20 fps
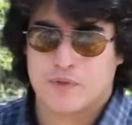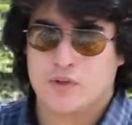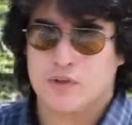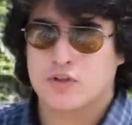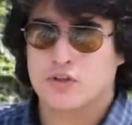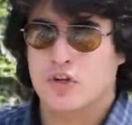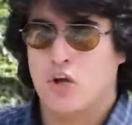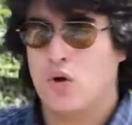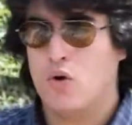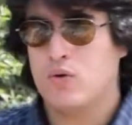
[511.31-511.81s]

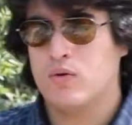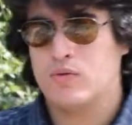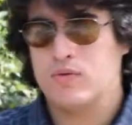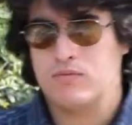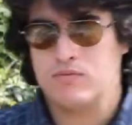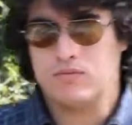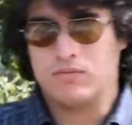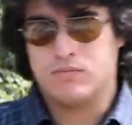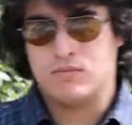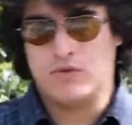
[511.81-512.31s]
So
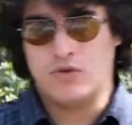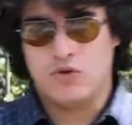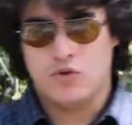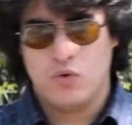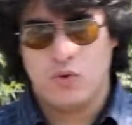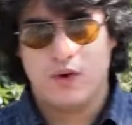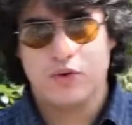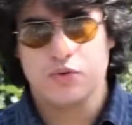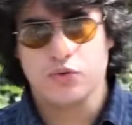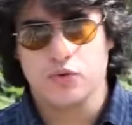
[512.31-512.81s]
you
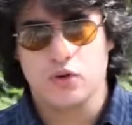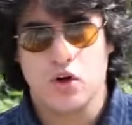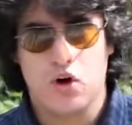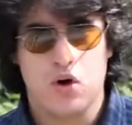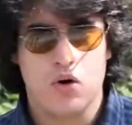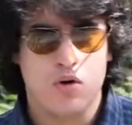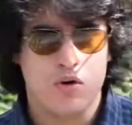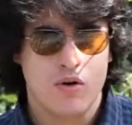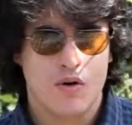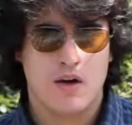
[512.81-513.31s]
want to
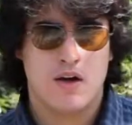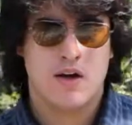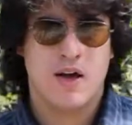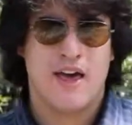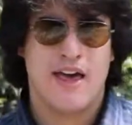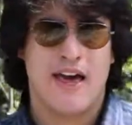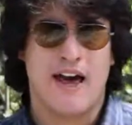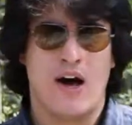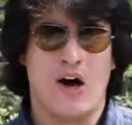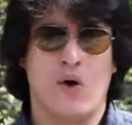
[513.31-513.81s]
know
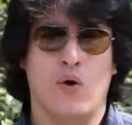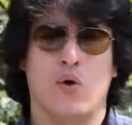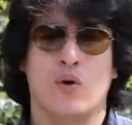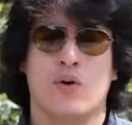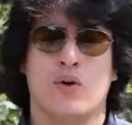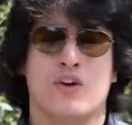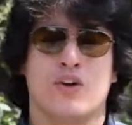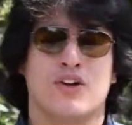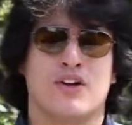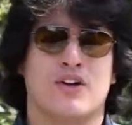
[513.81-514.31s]
how
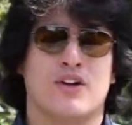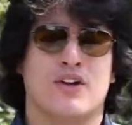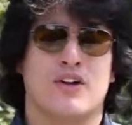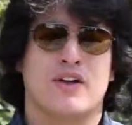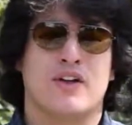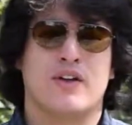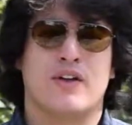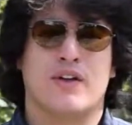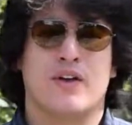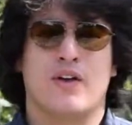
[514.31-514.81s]

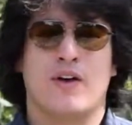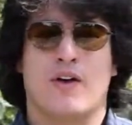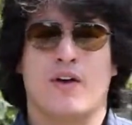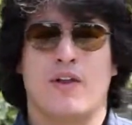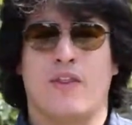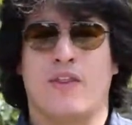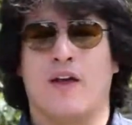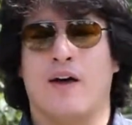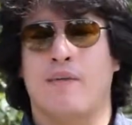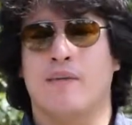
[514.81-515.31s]

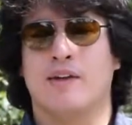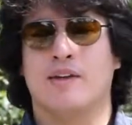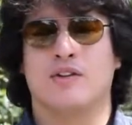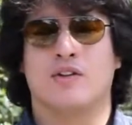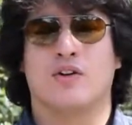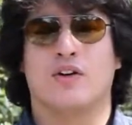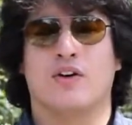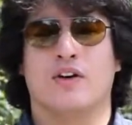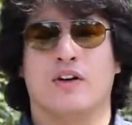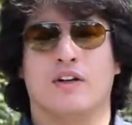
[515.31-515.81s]
the
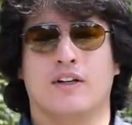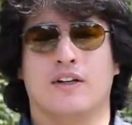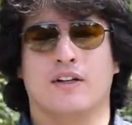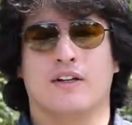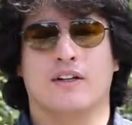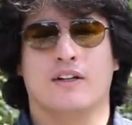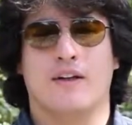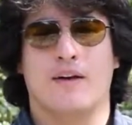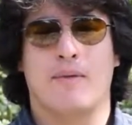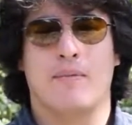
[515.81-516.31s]
Bitcoin
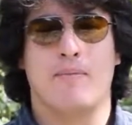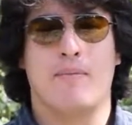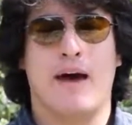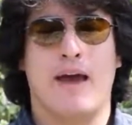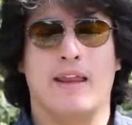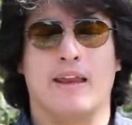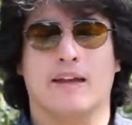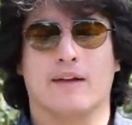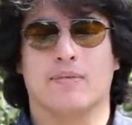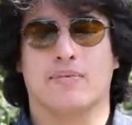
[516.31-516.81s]

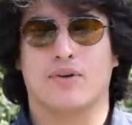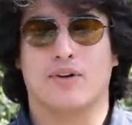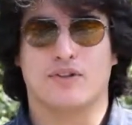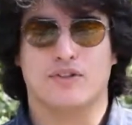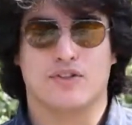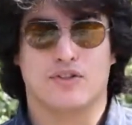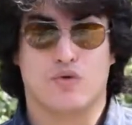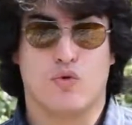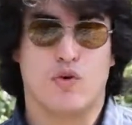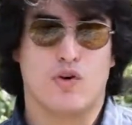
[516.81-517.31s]
mining
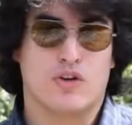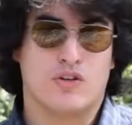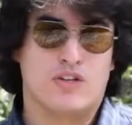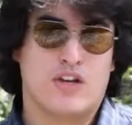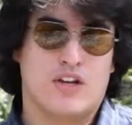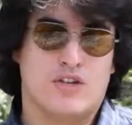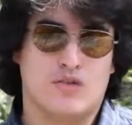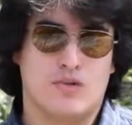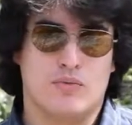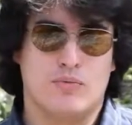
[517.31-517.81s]
process works,
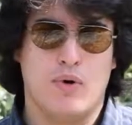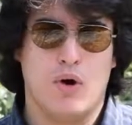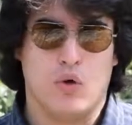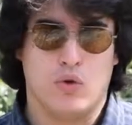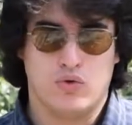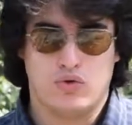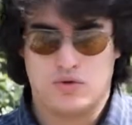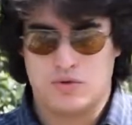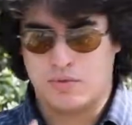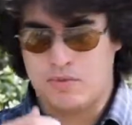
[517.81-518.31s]
I
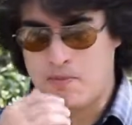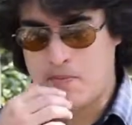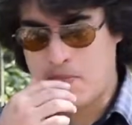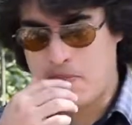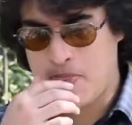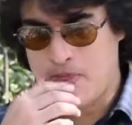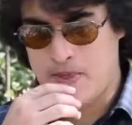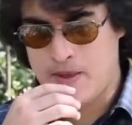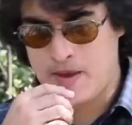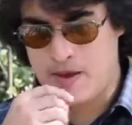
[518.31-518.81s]
suppose.
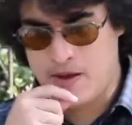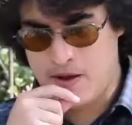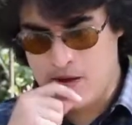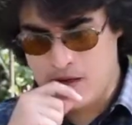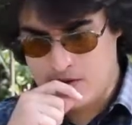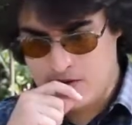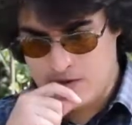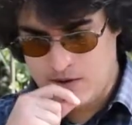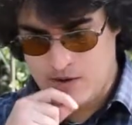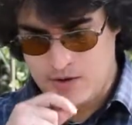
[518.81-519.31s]

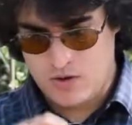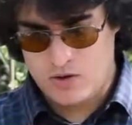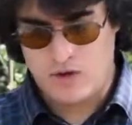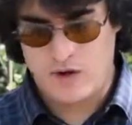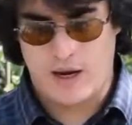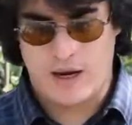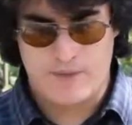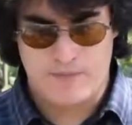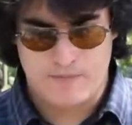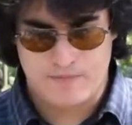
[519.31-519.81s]

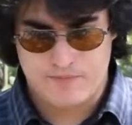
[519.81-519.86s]
Okay.